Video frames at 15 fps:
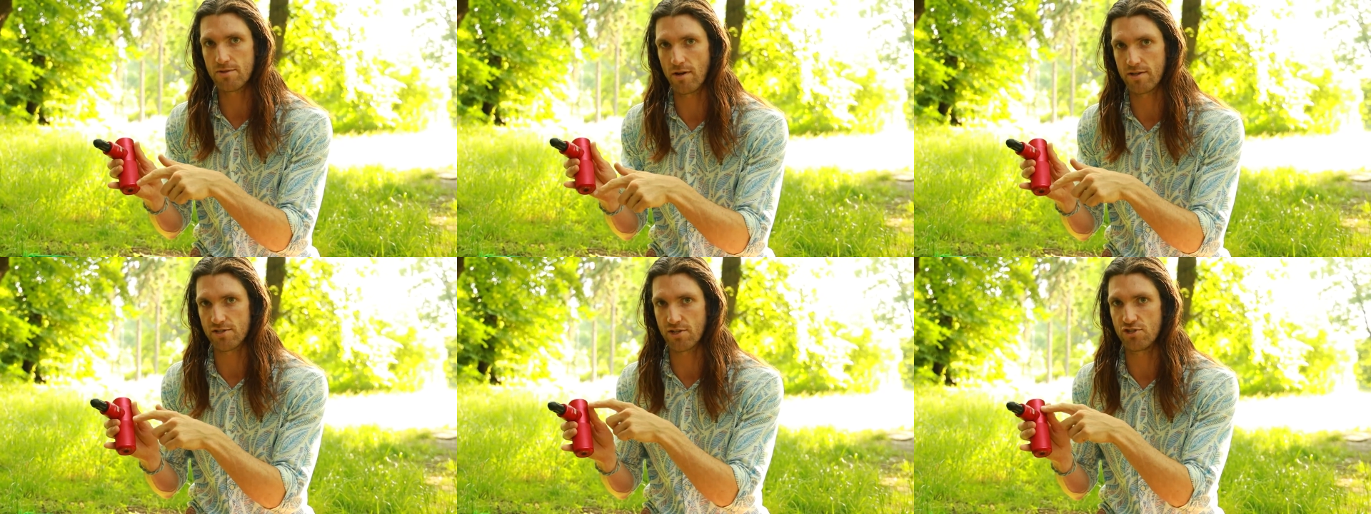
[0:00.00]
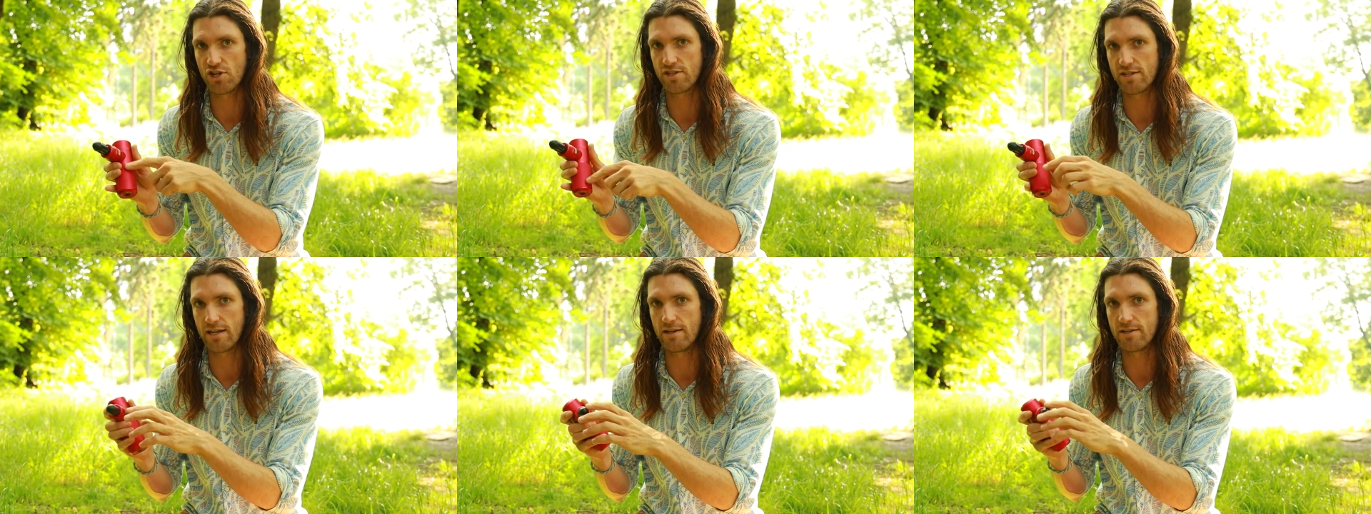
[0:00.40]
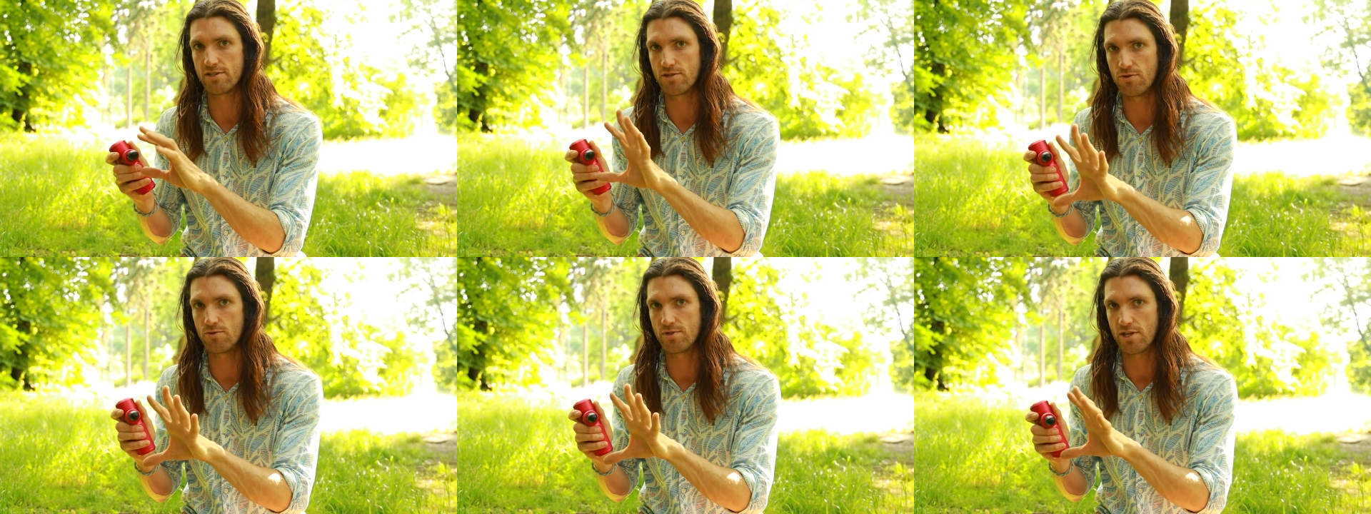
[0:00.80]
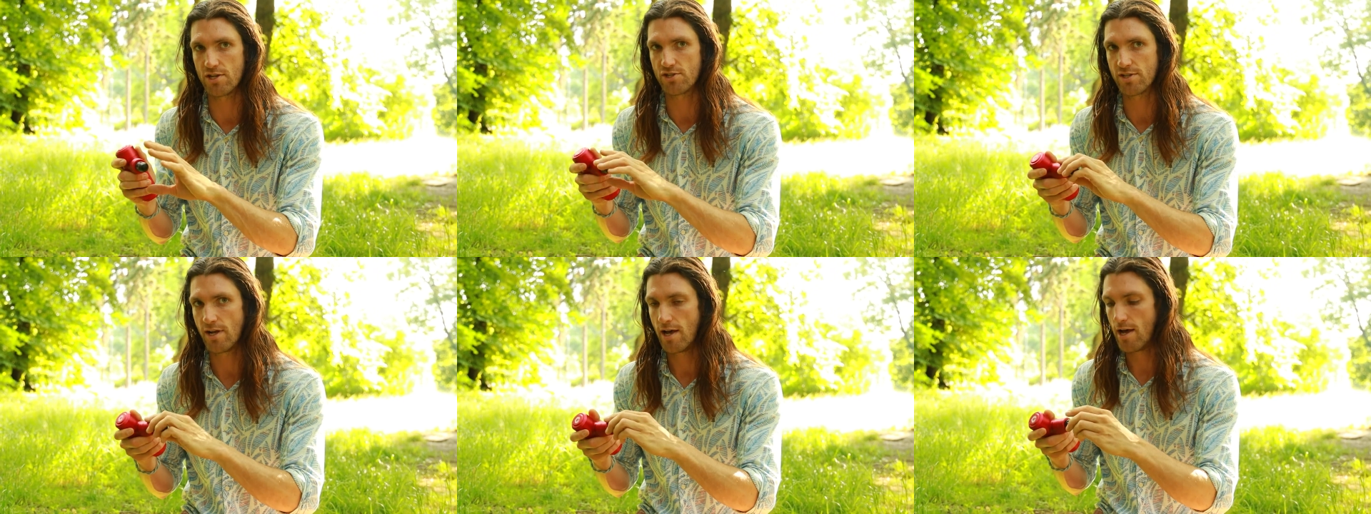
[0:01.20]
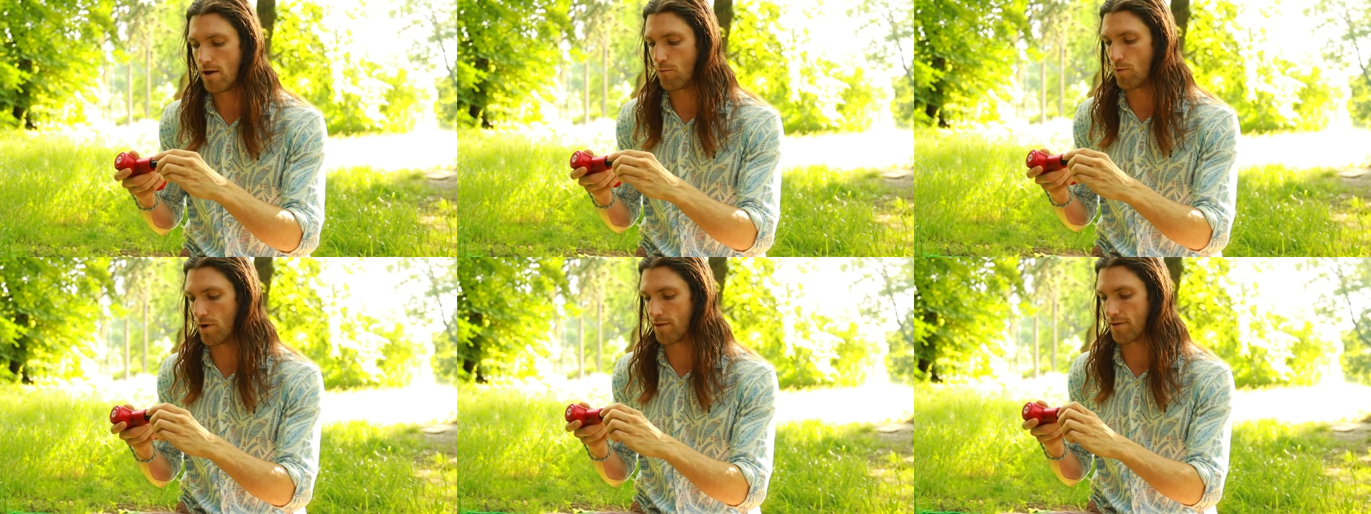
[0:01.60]
So I suggest that you just use
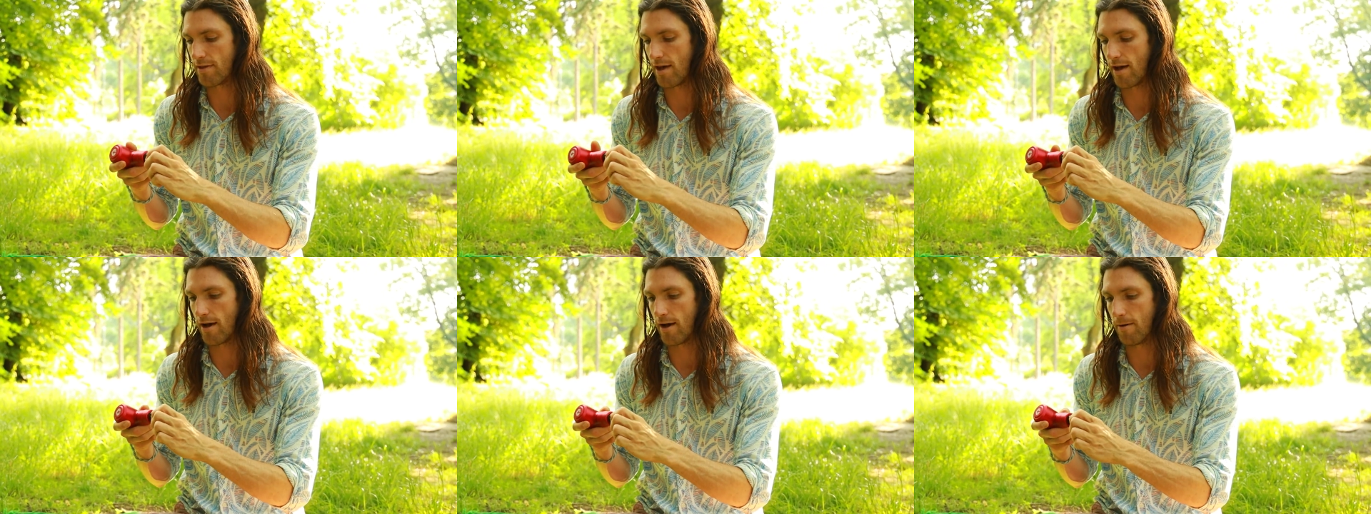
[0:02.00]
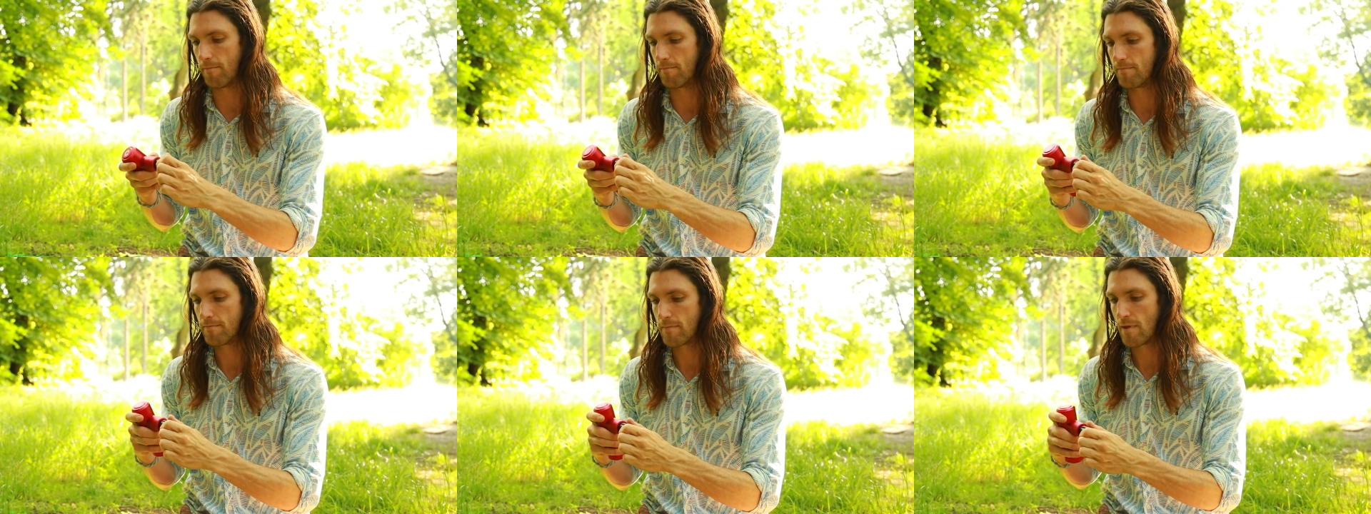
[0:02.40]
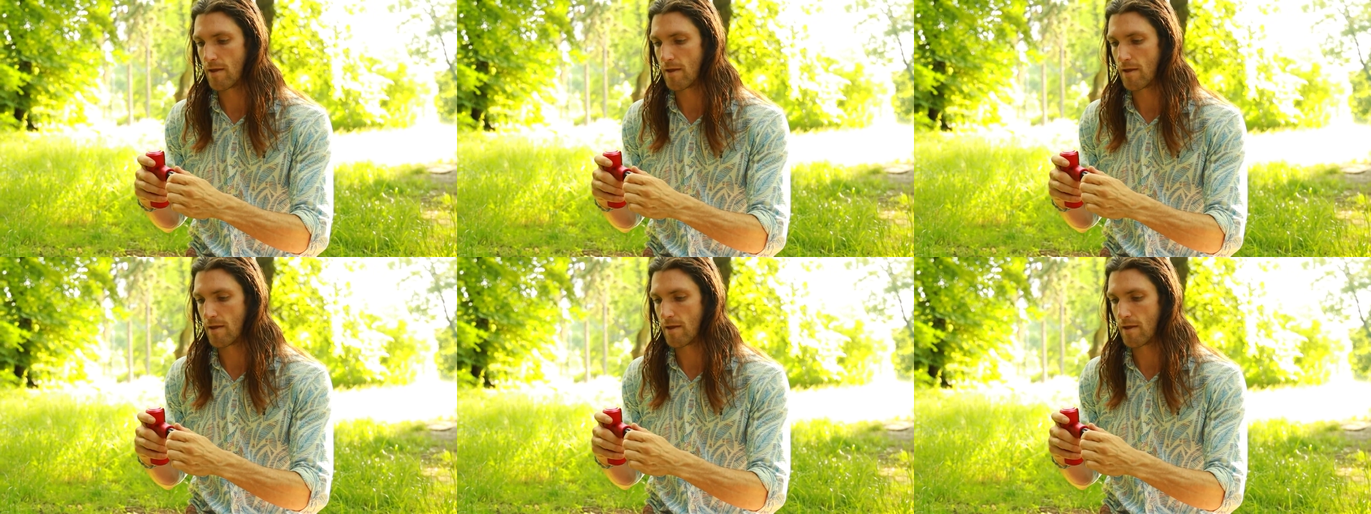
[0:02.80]
this with, um,